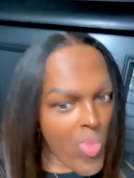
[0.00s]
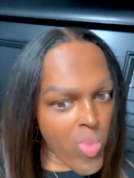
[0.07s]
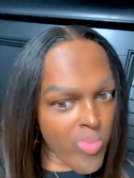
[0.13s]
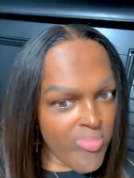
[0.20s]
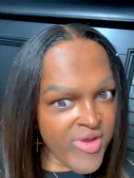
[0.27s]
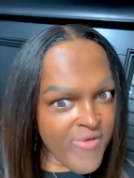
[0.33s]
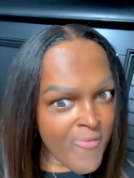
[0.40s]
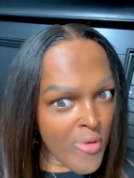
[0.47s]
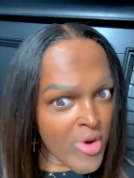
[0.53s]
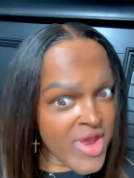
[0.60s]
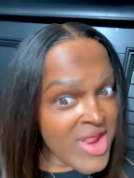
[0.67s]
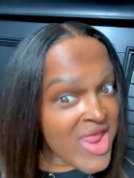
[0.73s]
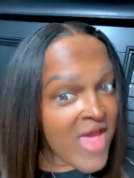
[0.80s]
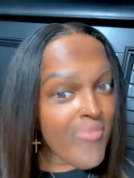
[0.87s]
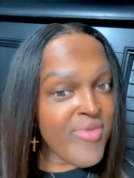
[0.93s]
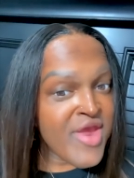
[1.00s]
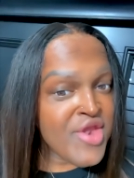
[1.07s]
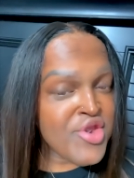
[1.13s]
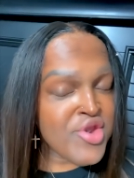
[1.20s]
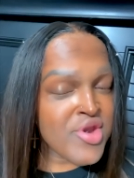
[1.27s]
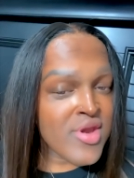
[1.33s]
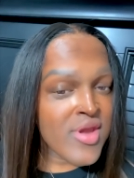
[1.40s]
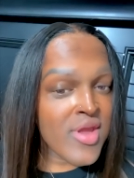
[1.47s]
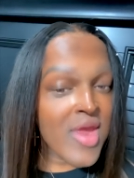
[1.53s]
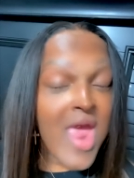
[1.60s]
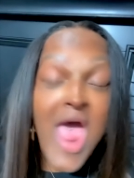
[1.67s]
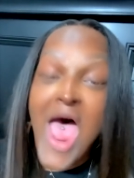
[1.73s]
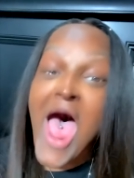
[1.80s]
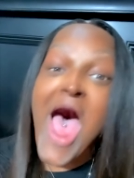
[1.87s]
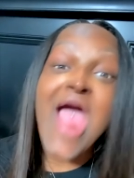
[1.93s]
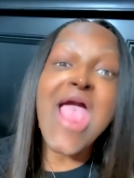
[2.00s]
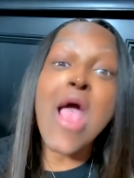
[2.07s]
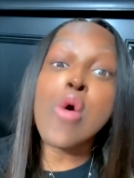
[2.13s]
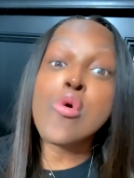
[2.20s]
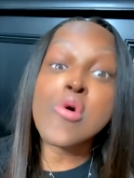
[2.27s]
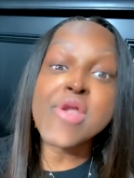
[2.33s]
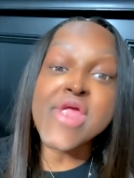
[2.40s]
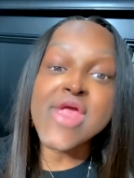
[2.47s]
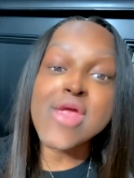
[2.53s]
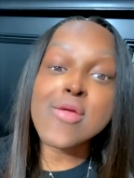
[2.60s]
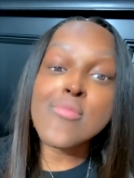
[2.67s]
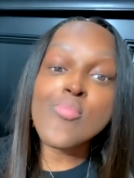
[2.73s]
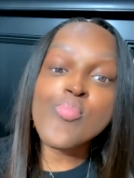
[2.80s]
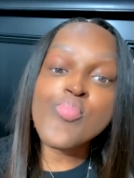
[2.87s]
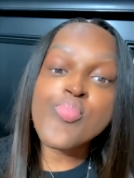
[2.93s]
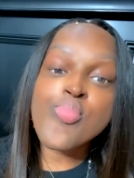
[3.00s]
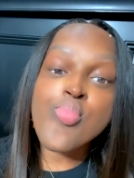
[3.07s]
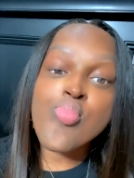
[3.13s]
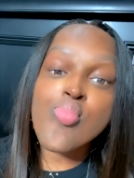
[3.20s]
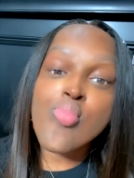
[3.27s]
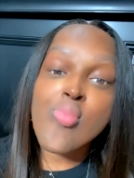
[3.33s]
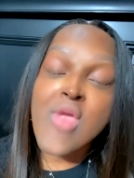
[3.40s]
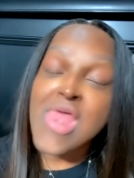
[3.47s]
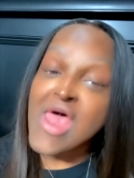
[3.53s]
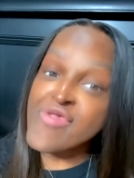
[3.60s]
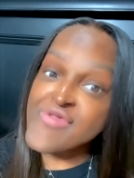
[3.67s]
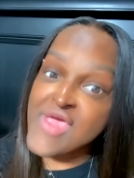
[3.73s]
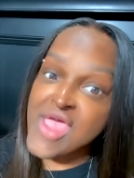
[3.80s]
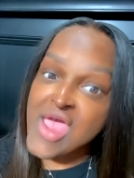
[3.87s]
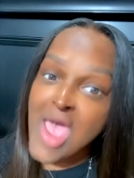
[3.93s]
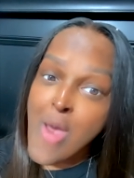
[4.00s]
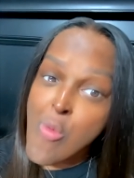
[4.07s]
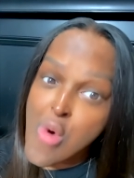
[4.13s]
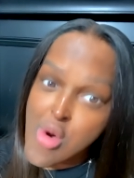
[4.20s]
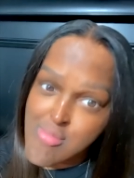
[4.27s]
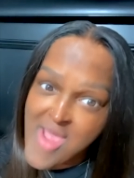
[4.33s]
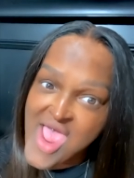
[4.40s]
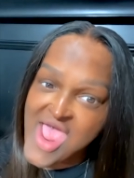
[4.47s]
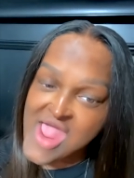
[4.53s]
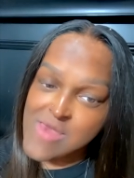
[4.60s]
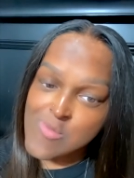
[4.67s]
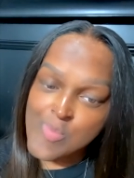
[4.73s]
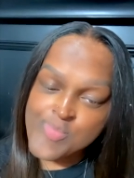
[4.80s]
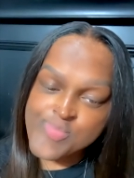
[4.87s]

before he left, bitch, I got horny. And I said, I want mine.